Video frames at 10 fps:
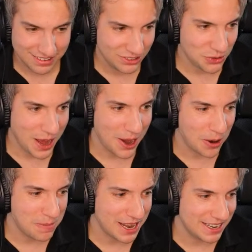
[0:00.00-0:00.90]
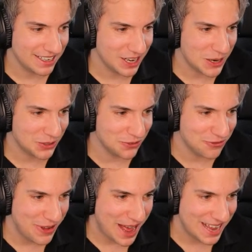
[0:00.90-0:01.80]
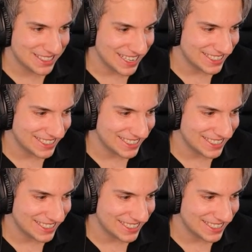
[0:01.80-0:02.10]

So I hope I didn't go too fast.